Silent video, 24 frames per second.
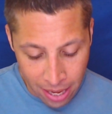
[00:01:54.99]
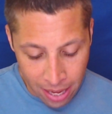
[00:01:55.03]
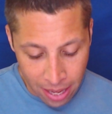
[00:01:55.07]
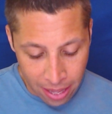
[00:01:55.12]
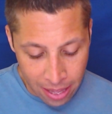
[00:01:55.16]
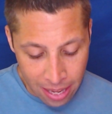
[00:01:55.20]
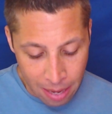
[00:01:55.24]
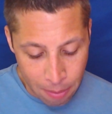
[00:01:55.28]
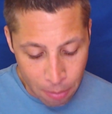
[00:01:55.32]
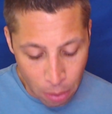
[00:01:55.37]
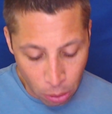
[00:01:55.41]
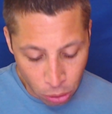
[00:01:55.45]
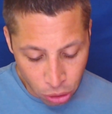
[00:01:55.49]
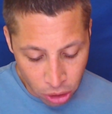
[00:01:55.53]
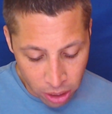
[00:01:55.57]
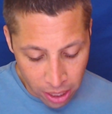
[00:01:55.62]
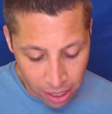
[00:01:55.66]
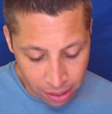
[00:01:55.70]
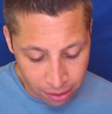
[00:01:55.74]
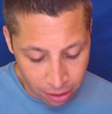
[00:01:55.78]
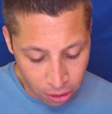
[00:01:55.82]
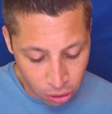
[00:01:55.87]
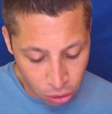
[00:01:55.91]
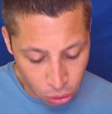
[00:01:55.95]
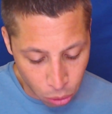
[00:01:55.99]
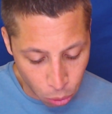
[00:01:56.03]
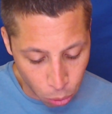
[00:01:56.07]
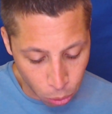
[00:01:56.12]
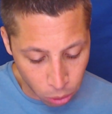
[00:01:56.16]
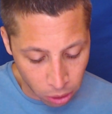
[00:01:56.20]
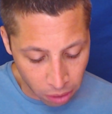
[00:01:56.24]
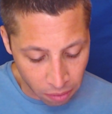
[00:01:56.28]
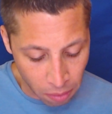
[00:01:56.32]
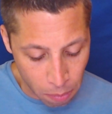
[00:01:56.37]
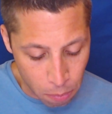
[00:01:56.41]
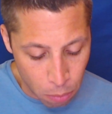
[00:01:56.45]
The emotionality
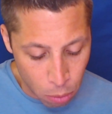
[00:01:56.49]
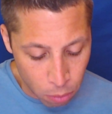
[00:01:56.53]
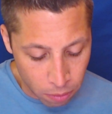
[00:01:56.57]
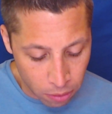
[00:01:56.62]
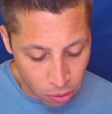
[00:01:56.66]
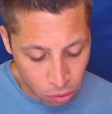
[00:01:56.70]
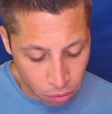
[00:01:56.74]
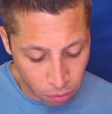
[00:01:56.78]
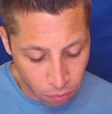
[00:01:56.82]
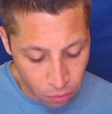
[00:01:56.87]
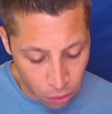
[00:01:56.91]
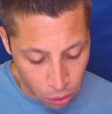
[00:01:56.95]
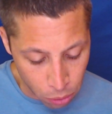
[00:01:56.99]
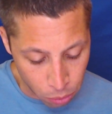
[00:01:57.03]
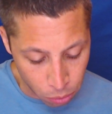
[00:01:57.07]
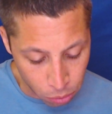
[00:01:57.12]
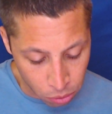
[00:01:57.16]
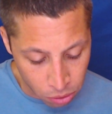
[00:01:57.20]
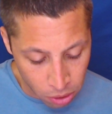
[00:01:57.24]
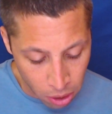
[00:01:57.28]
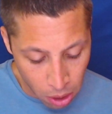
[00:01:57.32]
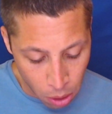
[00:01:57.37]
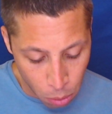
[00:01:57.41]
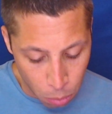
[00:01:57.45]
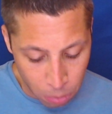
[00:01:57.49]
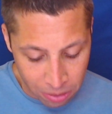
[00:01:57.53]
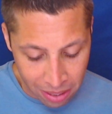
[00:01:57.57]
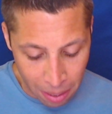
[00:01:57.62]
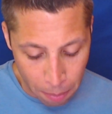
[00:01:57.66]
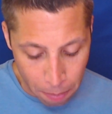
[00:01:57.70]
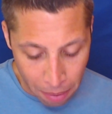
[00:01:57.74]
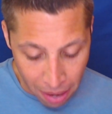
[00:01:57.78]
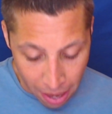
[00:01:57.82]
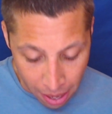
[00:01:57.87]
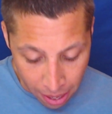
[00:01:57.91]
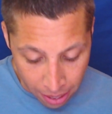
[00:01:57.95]
score of a movie's reviews was a
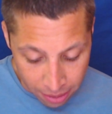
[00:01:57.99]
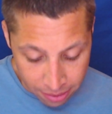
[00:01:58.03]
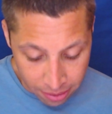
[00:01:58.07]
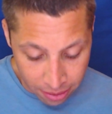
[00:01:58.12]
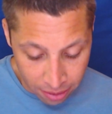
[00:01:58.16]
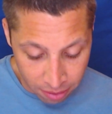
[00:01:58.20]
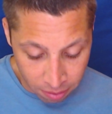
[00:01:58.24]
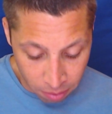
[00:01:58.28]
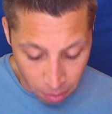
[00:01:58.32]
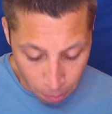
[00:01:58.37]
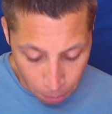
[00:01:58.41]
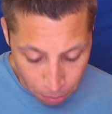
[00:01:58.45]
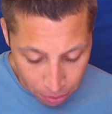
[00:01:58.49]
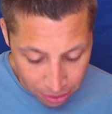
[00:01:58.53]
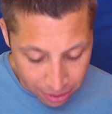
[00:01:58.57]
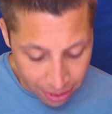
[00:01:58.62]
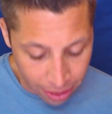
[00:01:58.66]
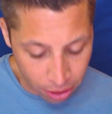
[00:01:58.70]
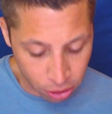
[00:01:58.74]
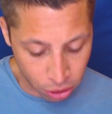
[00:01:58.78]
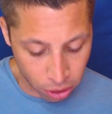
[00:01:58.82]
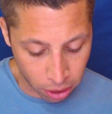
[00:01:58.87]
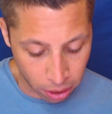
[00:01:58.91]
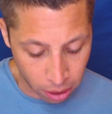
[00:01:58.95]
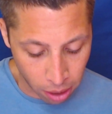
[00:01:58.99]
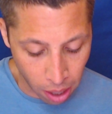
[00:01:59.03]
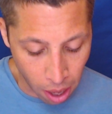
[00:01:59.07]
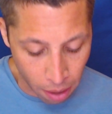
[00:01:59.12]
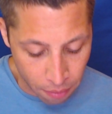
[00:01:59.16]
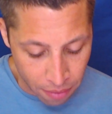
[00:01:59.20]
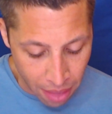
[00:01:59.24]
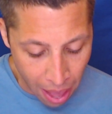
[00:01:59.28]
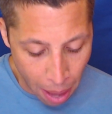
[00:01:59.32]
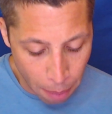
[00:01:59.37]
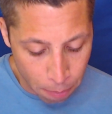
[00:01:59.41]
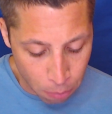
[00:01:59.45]
positive predictor of
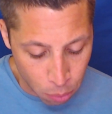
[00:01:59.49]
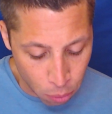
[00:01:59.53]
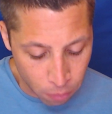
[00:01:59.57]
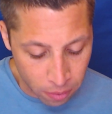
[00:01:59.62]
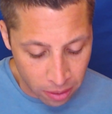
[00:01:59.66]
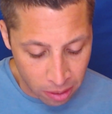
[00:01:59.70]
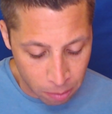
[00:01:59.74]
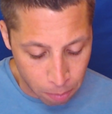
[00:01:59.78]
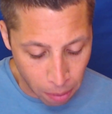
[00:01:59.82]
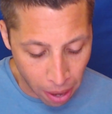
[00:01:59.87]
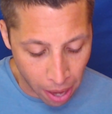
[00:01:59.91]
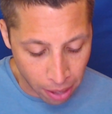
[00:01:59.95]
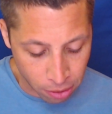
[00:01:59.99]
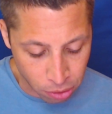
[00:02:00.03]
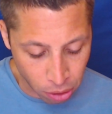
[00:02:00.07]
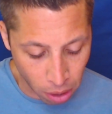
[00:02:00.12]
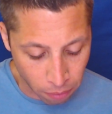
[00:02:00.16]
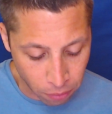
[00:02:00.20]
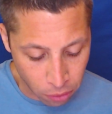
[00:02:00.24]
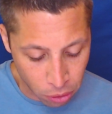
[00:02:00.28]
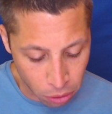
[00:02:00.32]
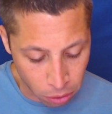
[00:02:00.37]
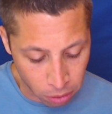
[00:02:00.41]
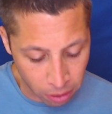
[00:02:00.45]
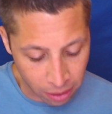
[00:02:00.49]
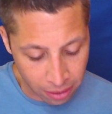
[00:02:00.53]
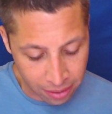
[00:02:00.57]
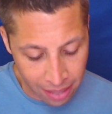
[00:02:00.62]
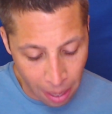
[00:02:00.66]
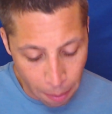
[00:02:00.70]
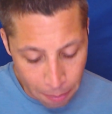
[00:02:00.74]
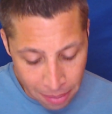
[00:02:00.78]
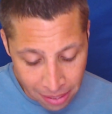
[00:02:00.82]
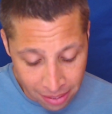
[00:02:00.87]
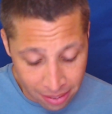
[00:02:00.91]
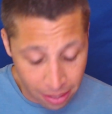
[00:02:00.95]
that movie's box office earnings.
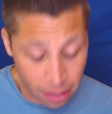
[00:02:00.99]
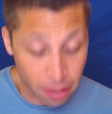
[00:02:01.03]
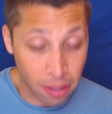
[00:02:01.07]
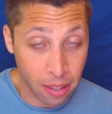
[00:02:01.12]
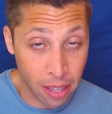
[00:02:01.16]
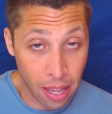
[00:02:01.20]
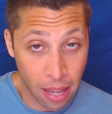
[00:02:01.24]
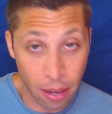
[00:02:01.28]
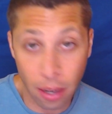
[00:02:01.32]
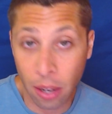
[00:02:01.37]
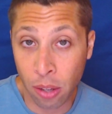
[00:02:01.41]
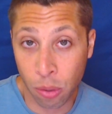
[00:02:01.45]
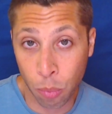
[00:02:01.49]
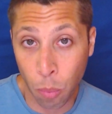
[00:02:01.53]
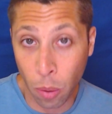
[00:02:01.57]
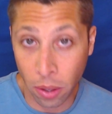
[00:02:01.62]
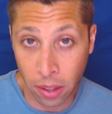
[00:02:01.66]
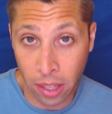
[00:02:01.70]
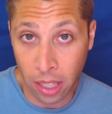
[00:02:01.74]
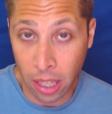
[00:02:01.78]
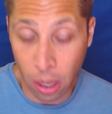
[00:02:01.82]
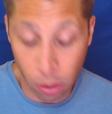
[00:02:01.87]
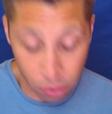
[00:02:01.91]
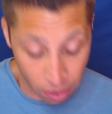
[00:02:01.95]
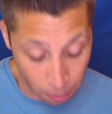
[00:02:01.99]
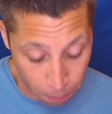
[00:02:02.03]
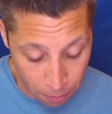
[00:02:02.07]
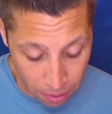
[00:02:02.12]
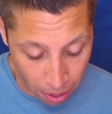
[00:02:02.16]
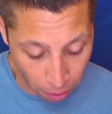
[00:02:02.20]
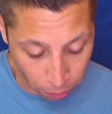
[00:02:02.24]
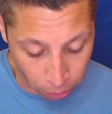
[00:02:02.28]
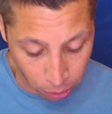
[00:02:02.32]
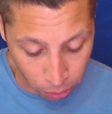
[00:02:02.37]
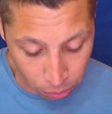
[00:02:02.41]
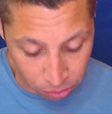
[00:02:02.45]
That means that as one thing goes up, the
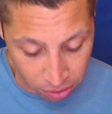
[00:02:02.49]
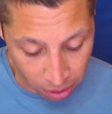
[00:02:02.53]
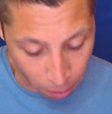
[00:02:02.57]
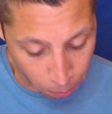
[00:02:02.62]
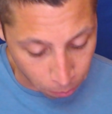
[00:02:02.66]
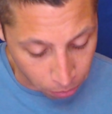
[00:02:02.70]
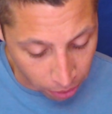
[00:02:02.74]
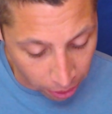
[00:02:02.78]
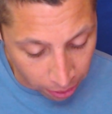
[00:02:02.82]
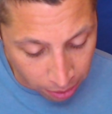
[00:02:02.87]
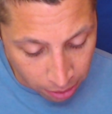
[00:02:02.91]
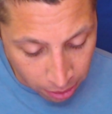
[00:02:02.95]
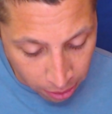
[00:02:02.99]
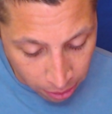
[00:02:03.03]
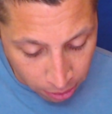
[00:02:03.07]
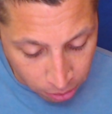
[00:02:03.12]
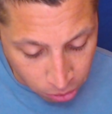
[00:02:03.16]
other goes up, right?